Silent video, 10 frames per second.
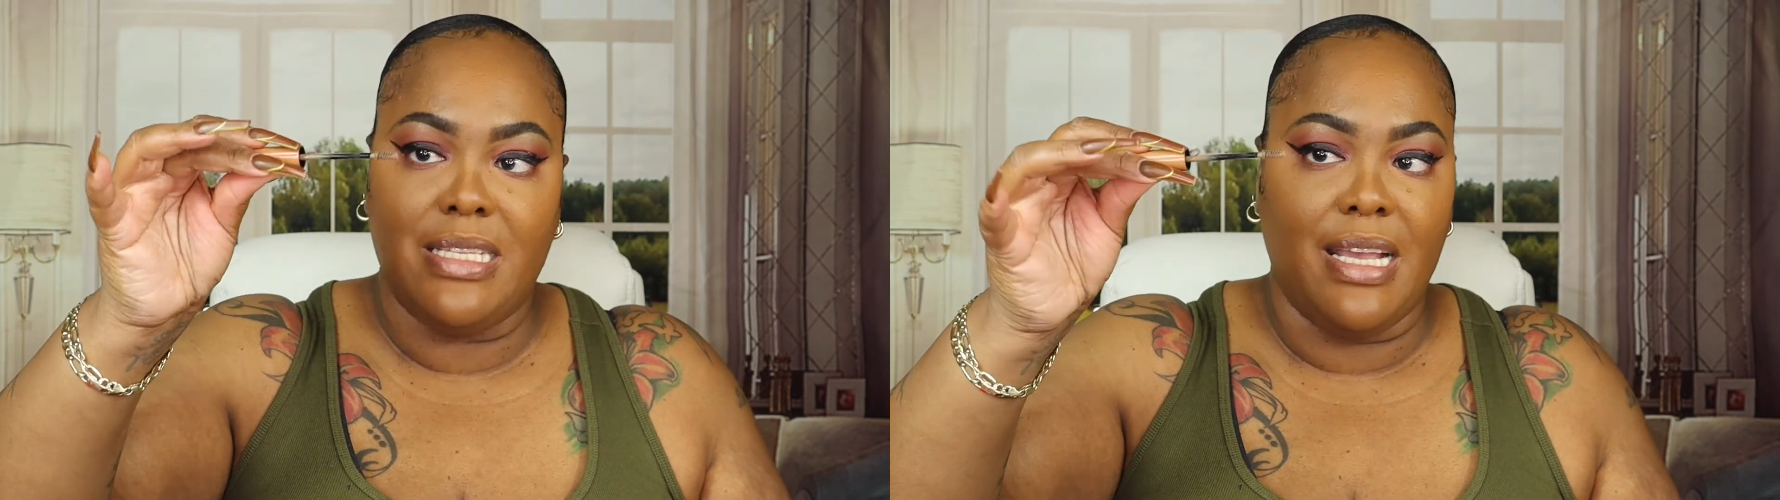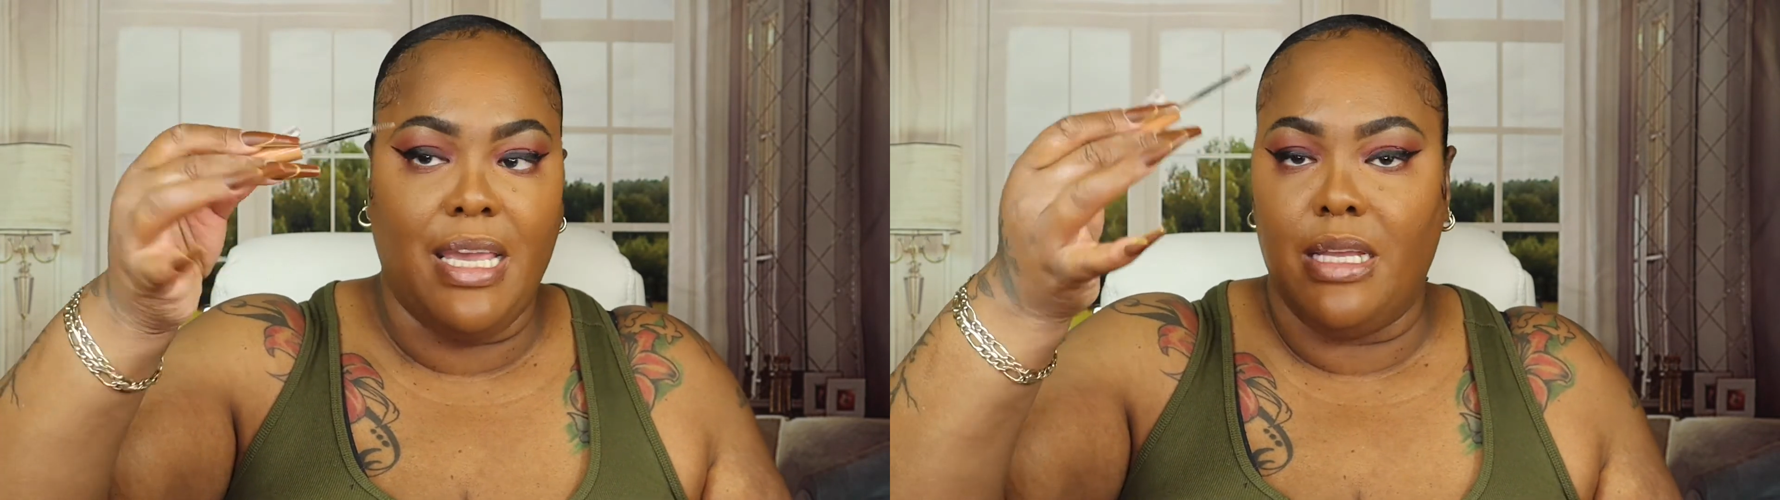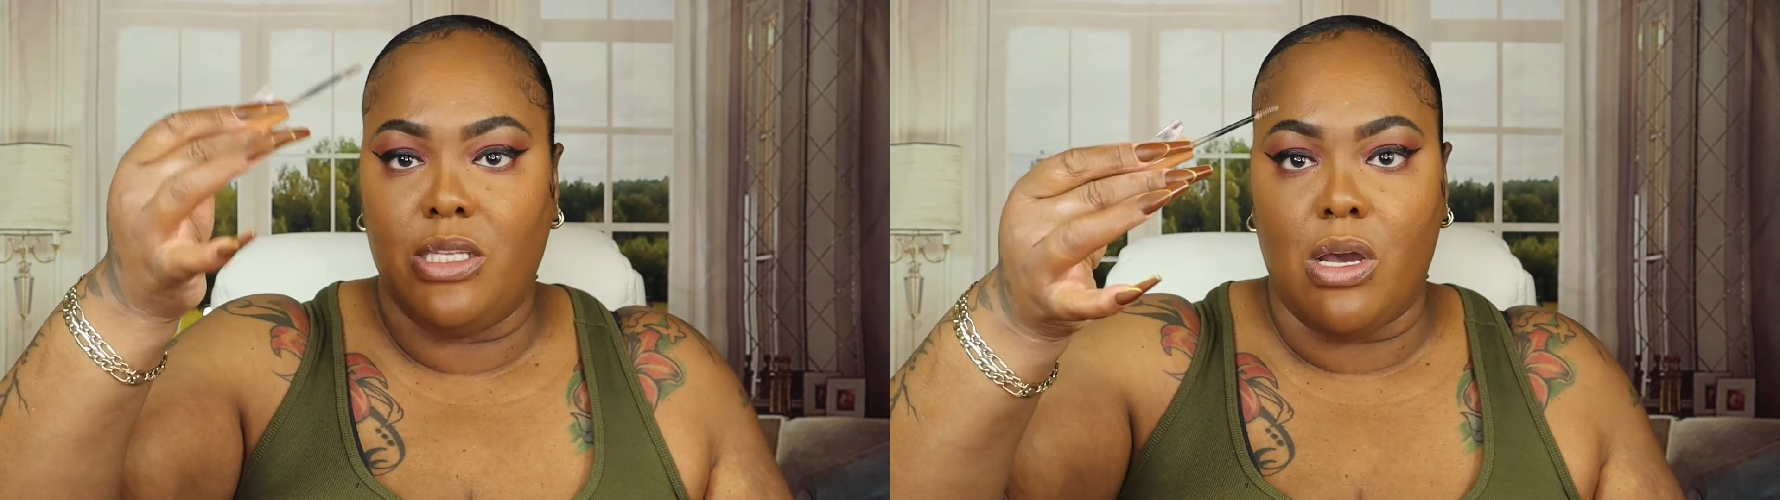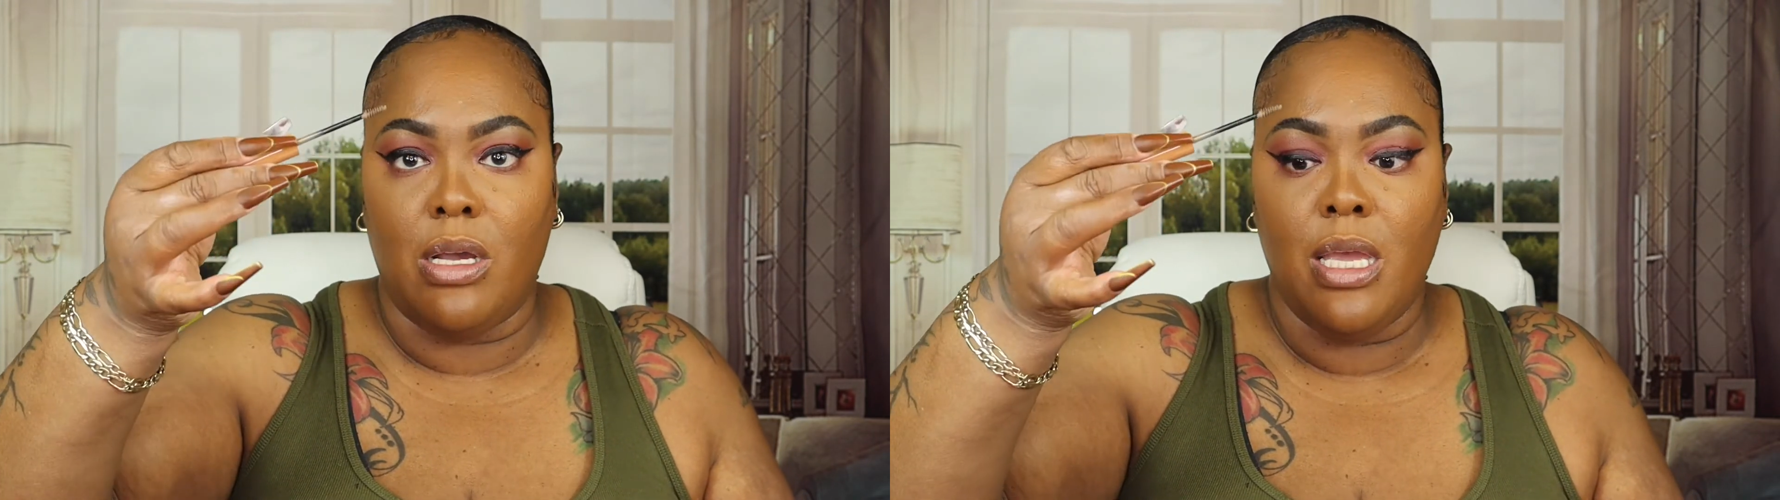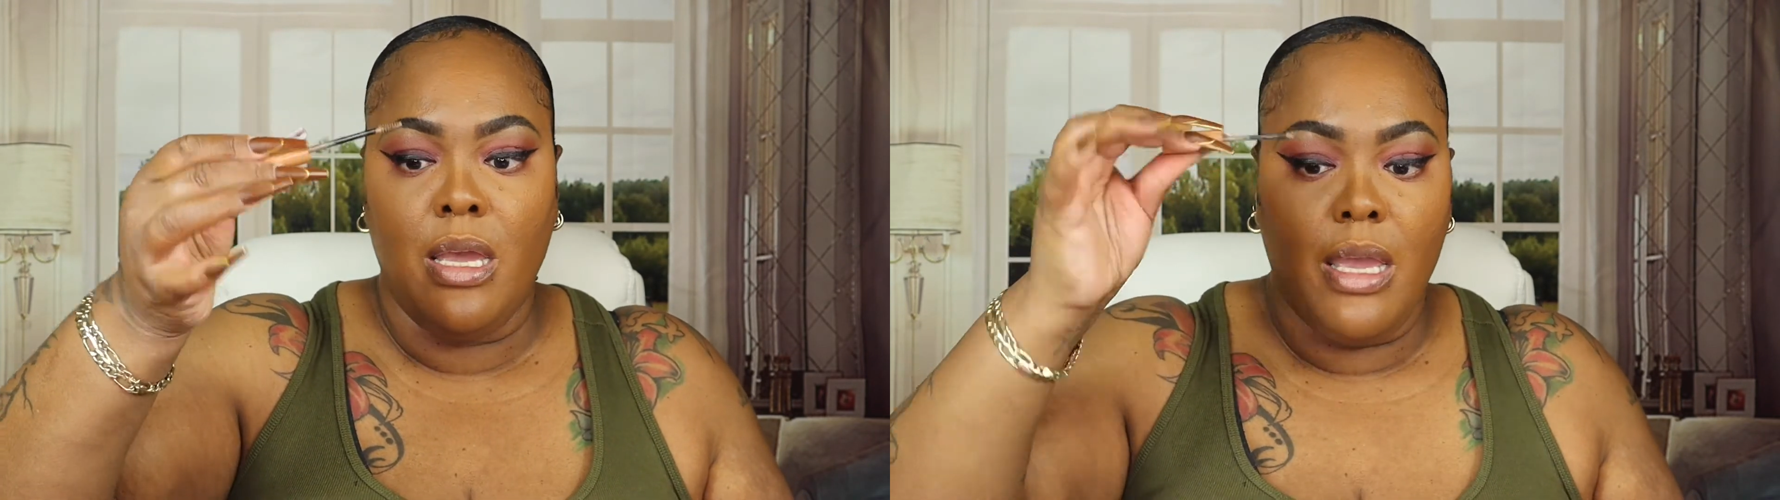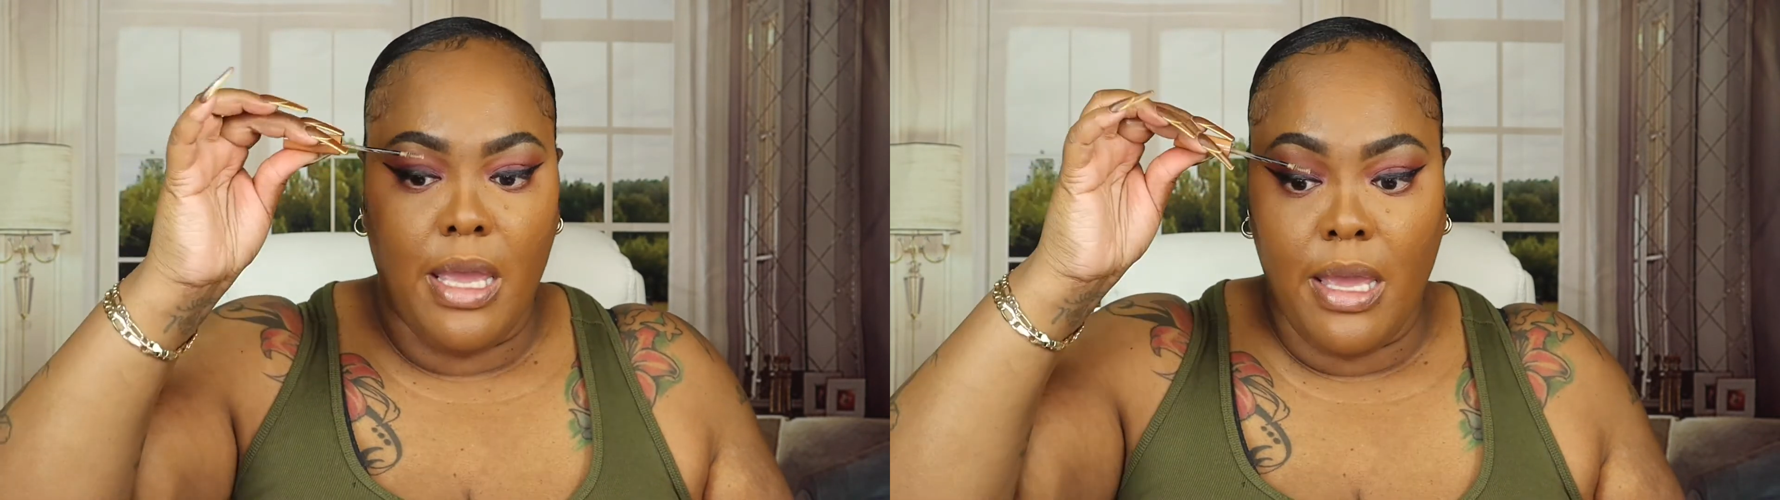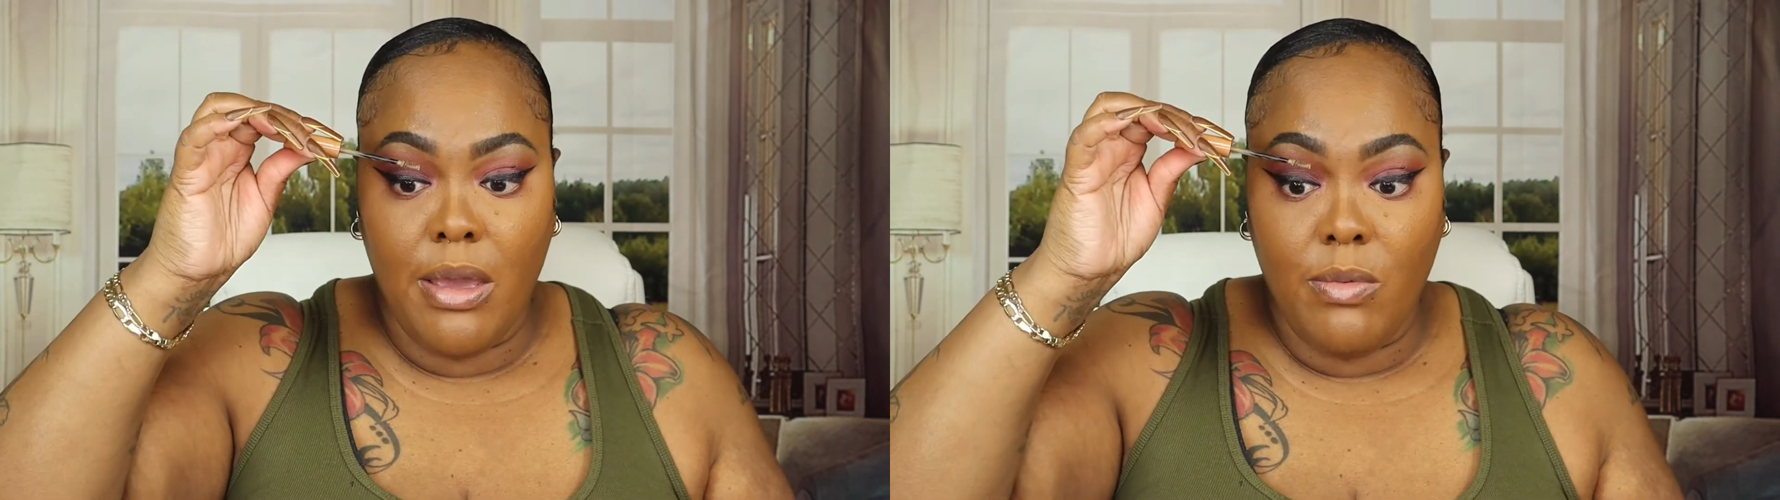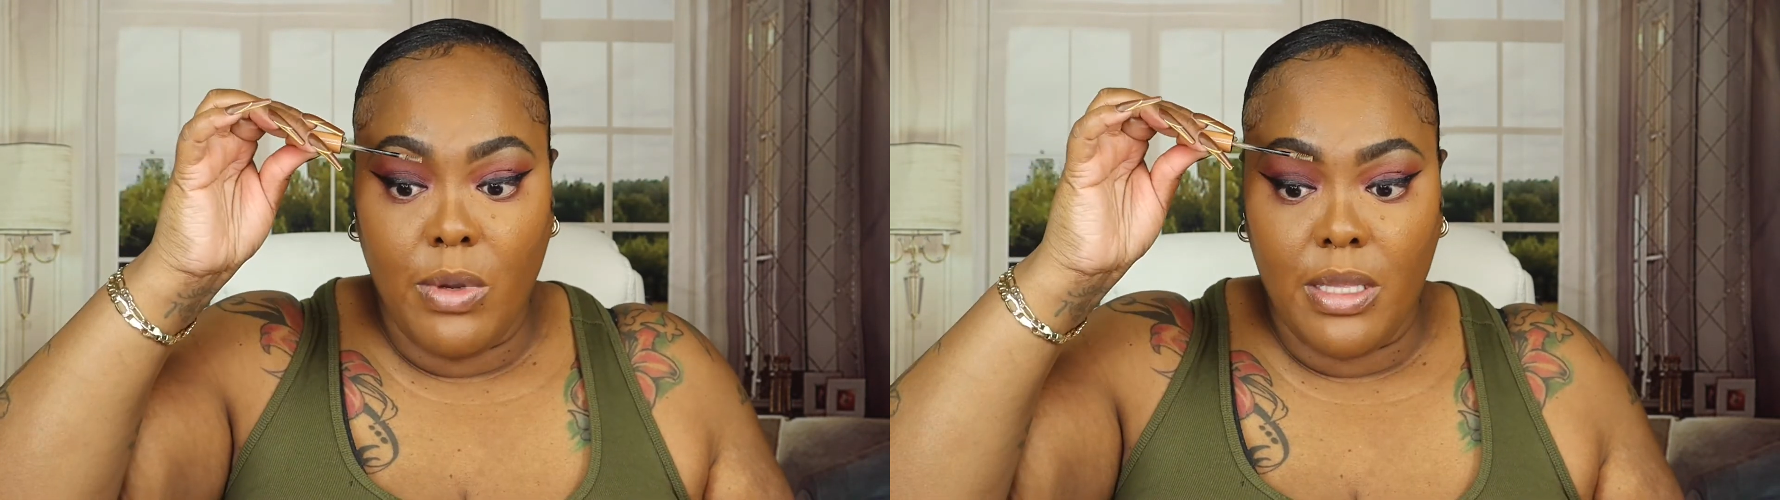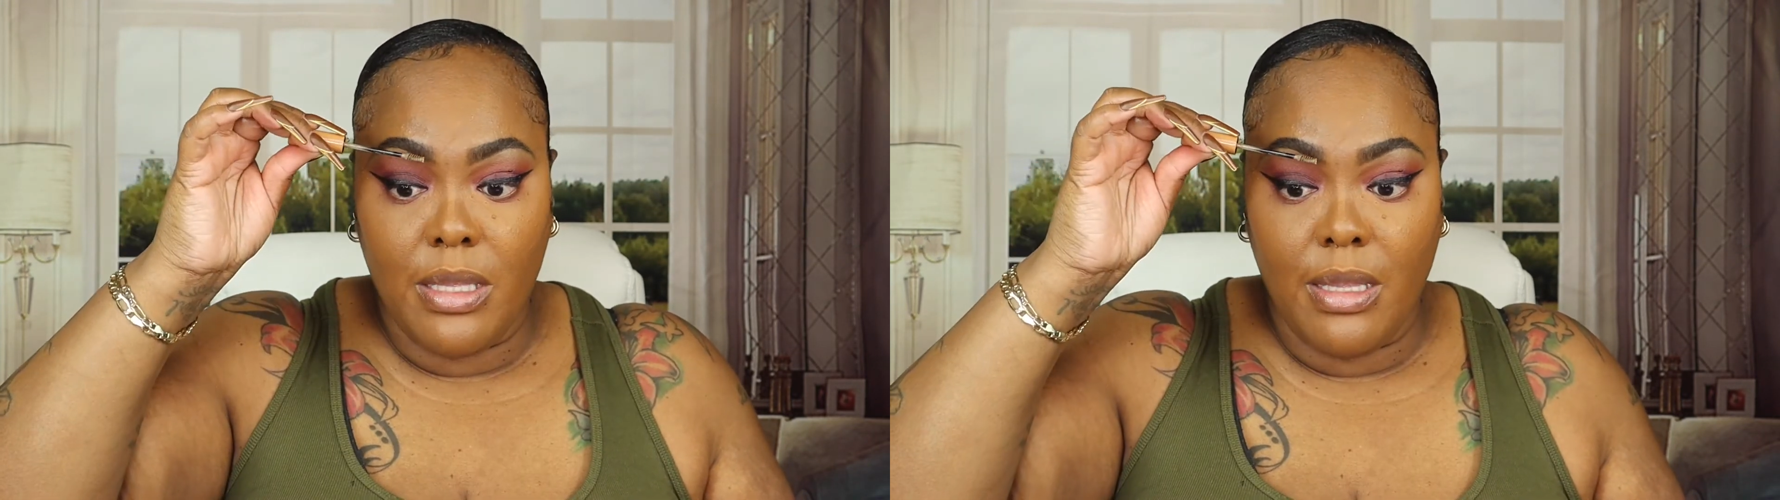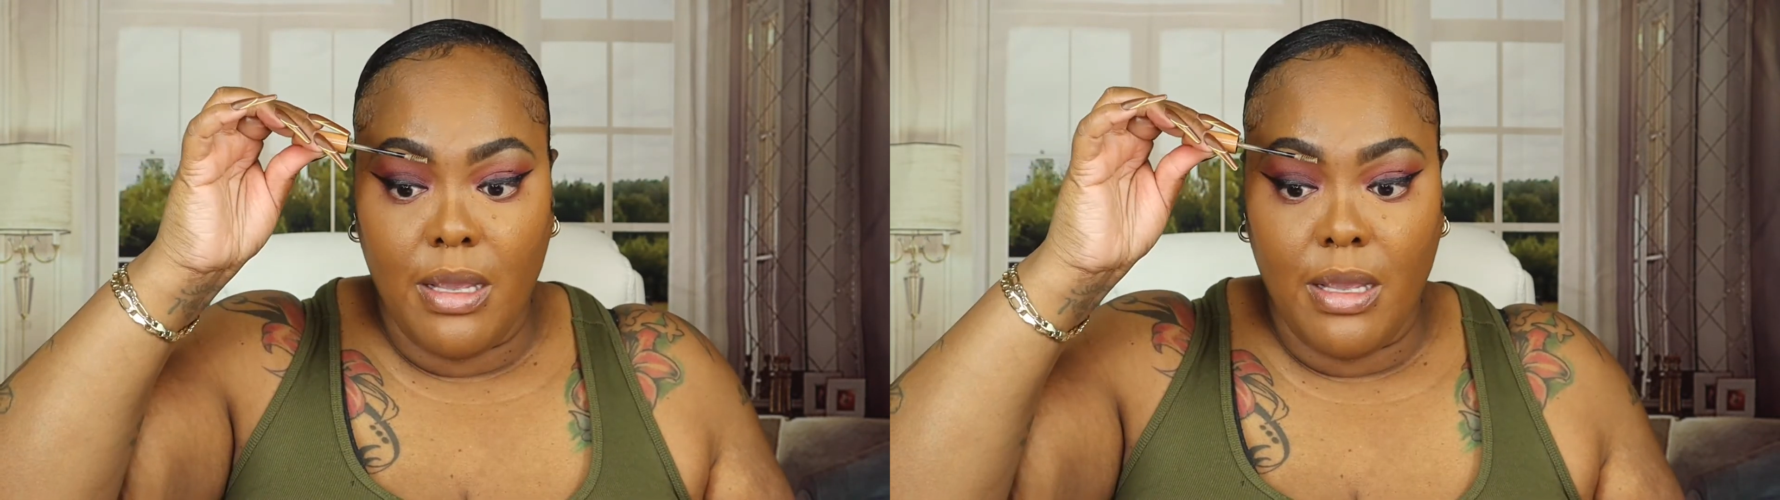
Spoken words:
I can't talk, in with,